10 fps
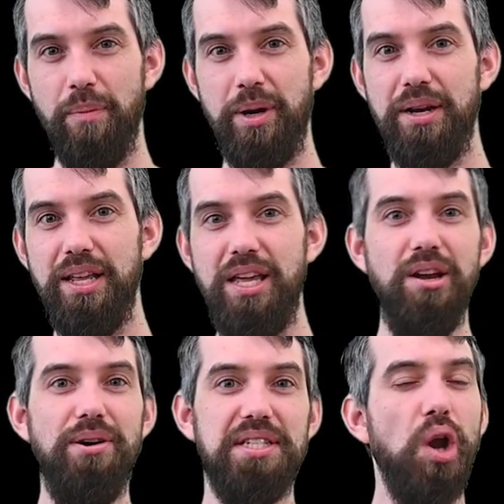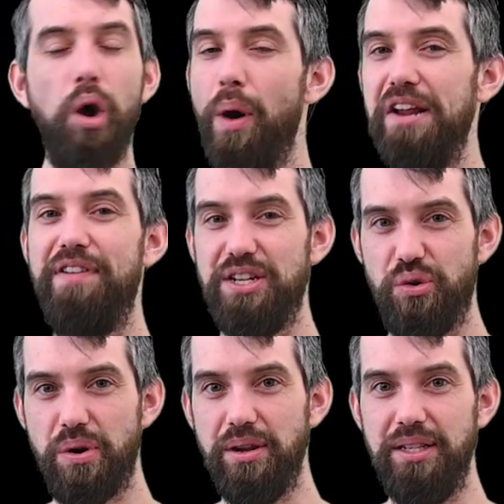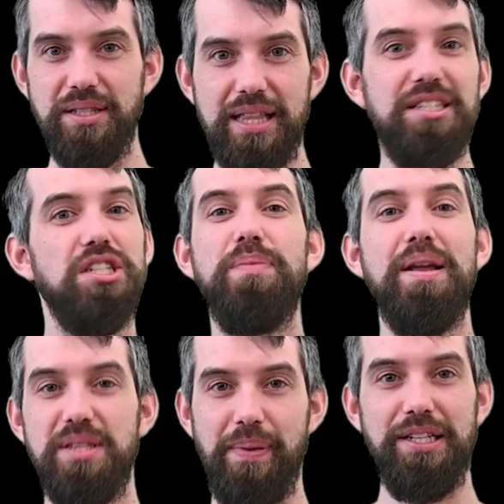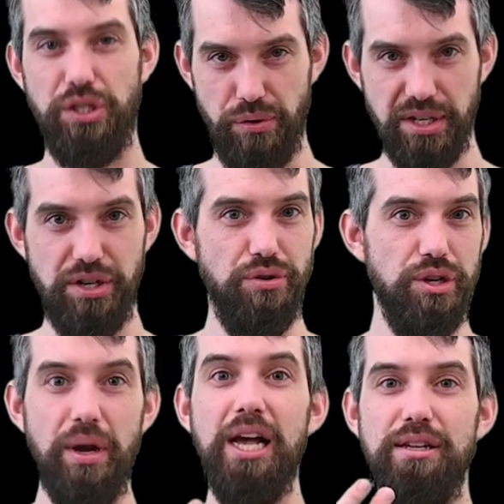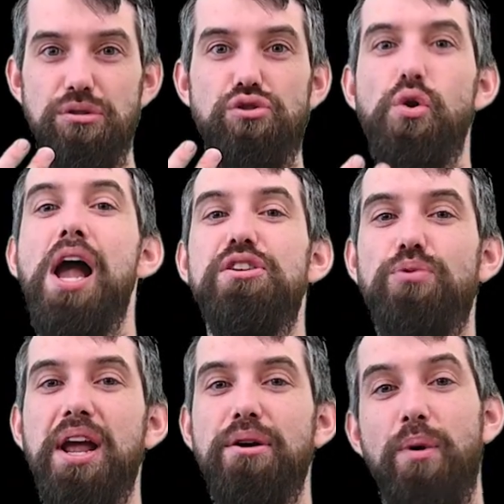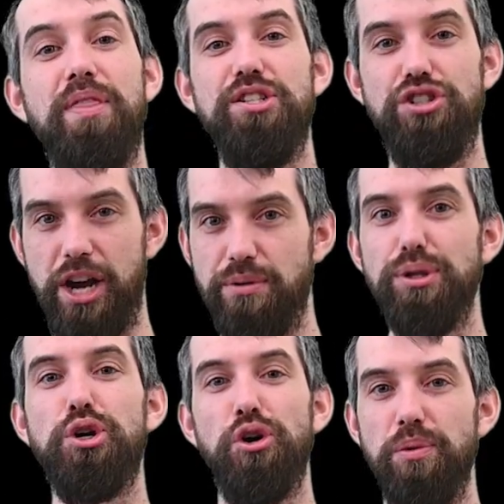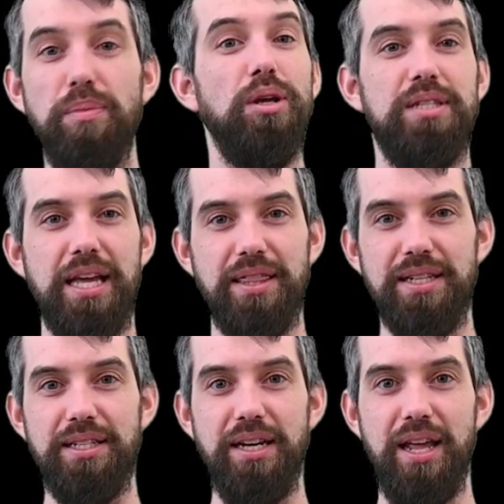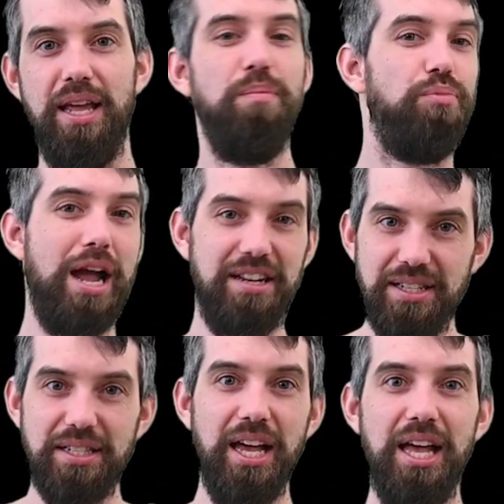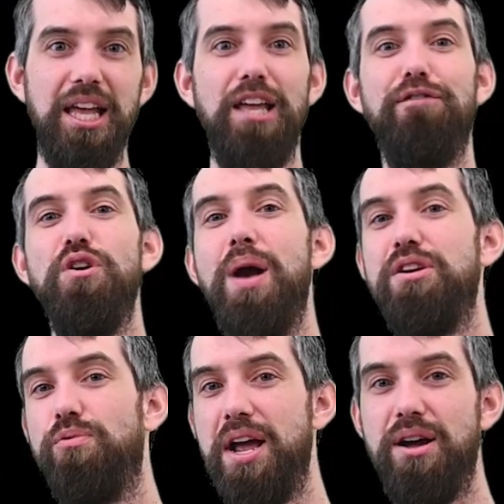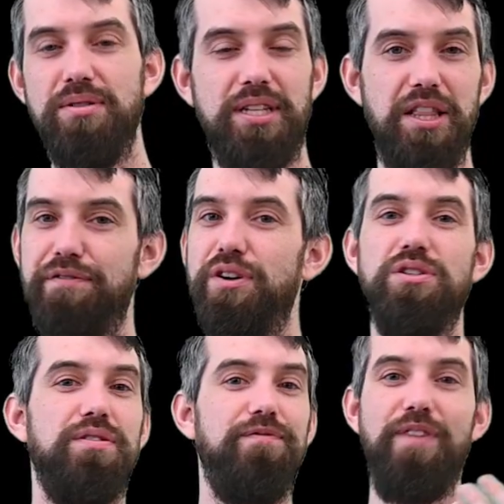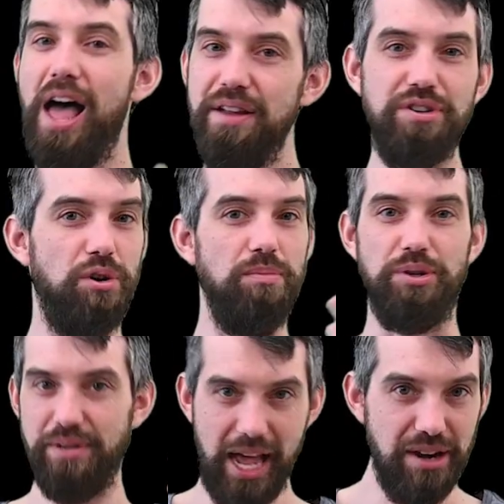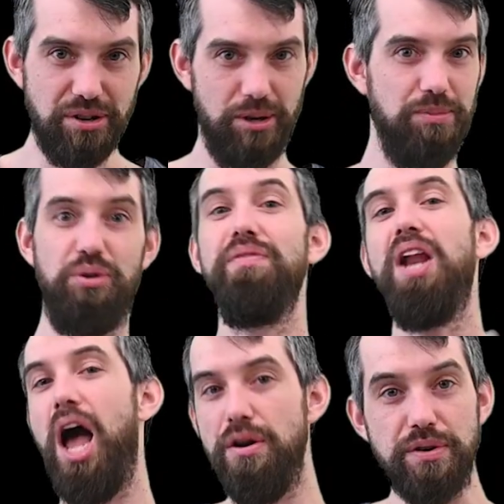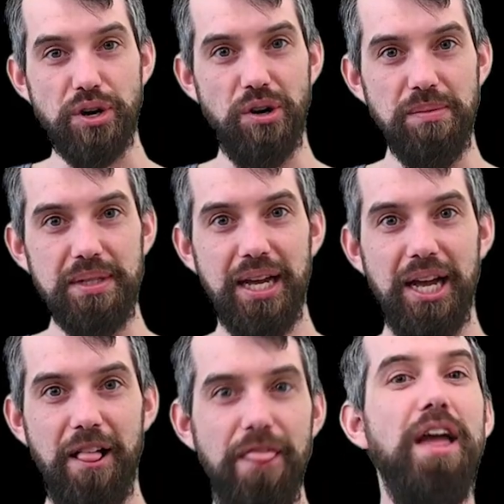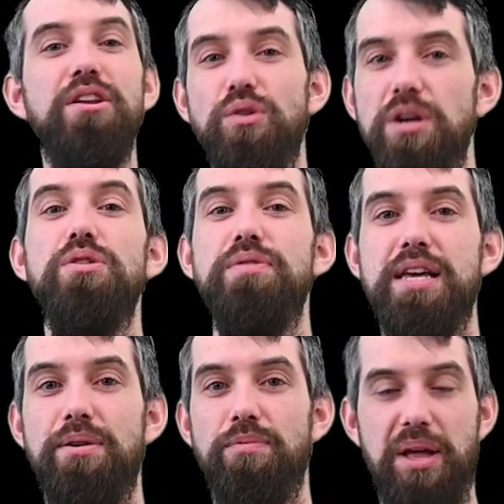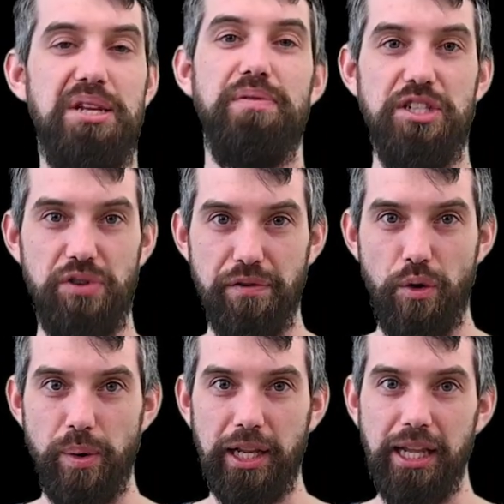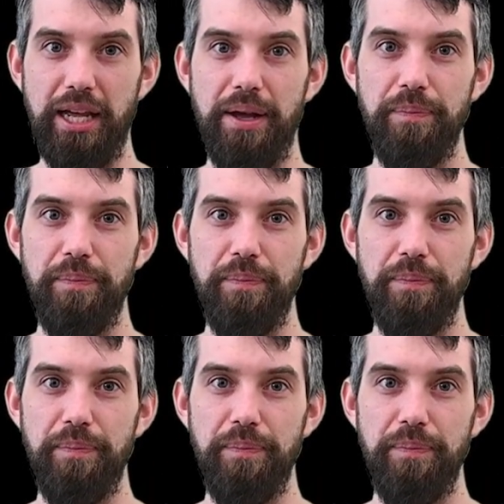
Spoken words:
But here it's not quite a factorial, and that's just sometimes the best you can do. You try to write out what the general term looks like this. And in practice, if you had to write out, say, the first 5 terms or 10 terms or even 100 terms, then you could do that relatively straightforwardly.